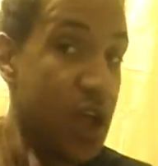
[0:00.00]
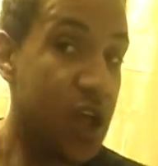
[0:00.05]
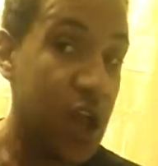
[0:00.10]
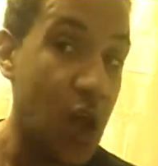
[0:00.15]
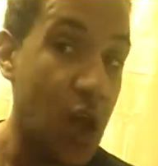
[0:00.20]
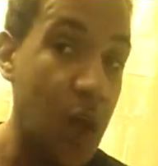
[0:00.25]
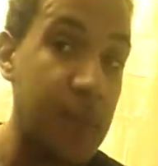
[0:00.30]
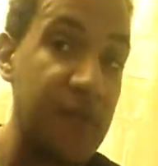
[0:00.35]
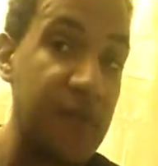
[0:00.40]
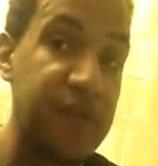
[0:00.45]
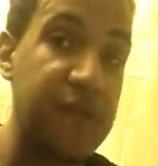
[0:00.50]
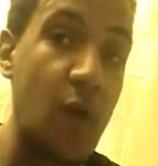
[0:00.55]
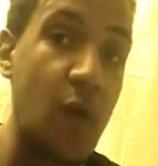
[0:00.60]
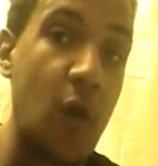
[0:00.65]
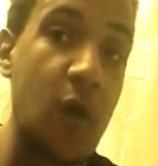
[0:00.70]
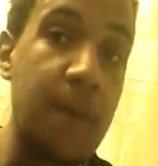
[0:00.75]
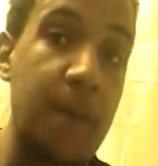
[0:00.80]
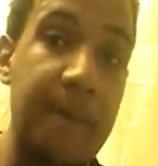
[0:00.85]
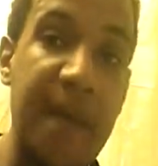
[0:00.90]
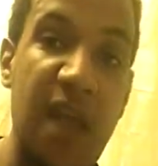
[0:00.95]
you know,
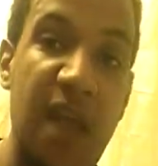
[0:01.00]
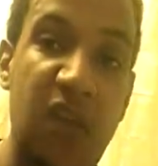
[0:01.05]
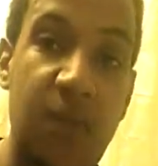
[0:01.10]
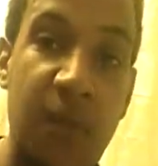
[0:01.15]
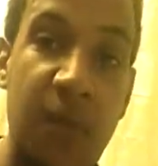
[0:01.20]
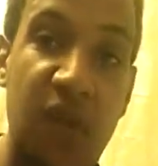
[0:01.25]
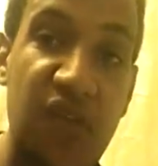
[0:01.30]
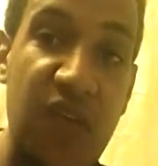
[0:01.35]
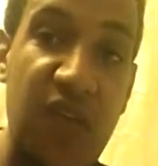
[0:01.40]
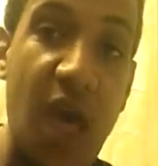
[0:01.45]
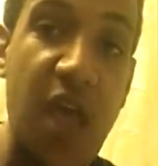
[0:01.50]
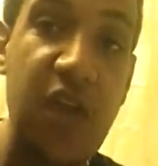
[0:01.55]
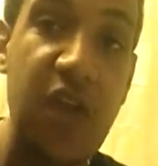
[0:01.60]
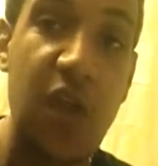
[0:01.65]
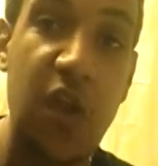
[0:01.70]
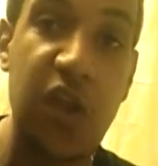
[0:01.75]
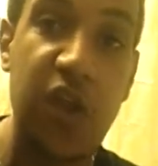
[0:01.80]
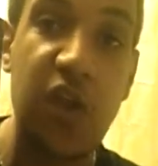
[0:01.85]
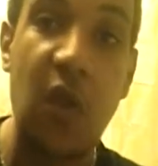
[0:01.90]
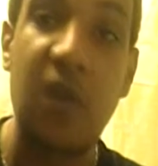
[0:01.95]
before Bates Motel,
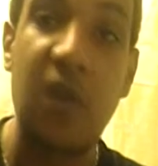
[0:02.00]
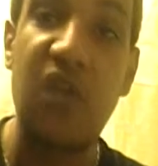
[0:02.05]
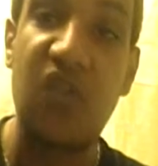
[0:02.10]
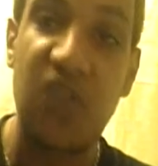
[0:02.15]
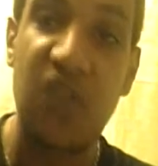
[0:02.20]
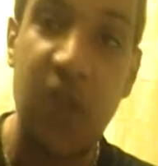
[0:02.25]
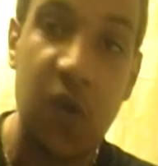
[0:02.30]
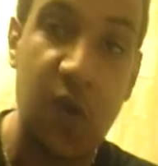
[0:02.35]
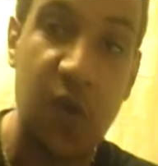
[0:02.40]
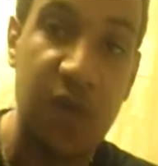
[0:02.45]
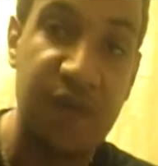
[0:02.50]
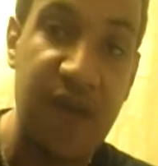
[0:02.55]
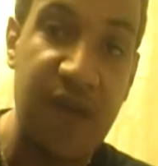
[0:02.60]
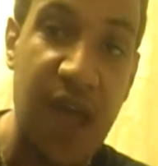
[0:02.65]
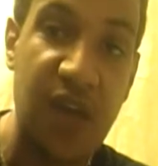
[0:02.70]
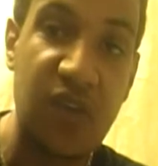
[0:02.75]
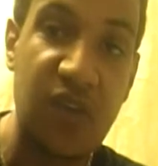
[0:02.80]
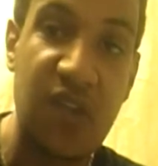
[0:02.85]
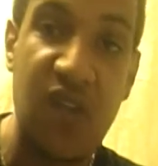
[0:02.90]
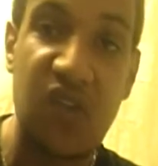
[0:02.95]
you know, you'd only seen her in
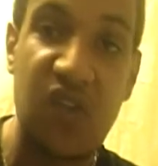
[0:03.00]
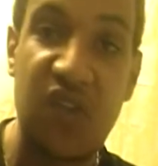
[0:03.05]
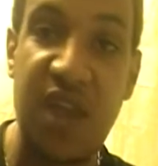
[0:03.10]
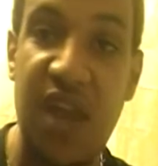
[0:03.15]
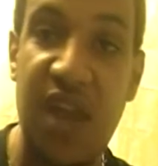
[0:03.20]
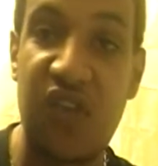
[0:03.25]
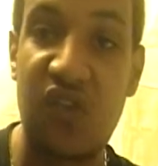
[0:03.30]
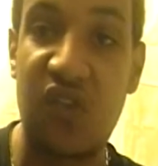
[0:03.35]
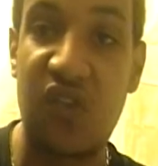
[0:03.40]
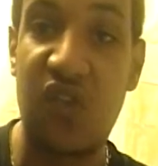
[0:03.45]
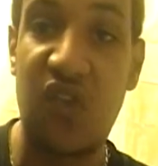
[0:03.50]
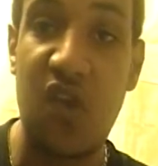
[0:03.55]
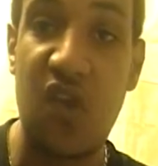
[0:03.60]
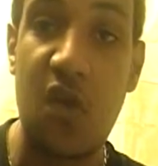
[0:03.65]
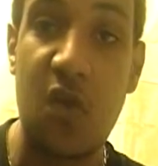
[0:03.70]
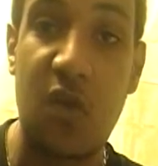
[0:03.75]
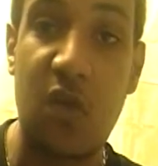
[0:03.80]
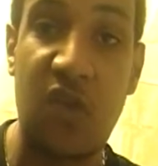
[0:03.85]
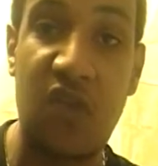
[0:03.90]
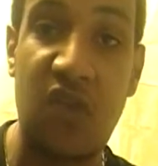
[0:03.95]
Final Destination
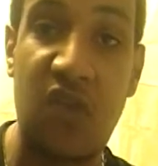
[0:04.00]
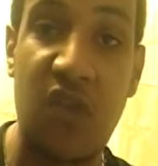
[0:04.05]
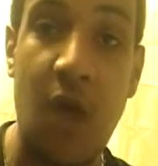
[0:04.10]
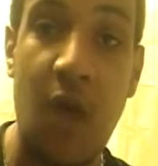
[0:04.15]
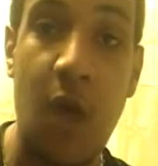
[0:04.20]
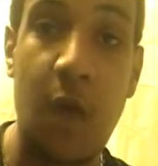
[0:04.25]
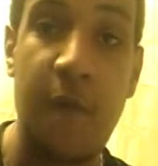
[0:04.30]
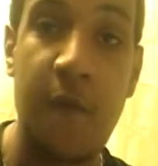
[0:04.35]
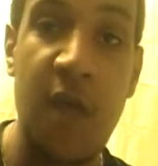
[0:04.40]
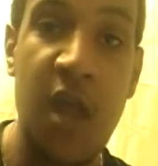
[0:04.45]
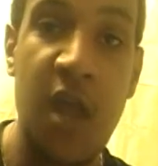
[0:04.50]
2, and so,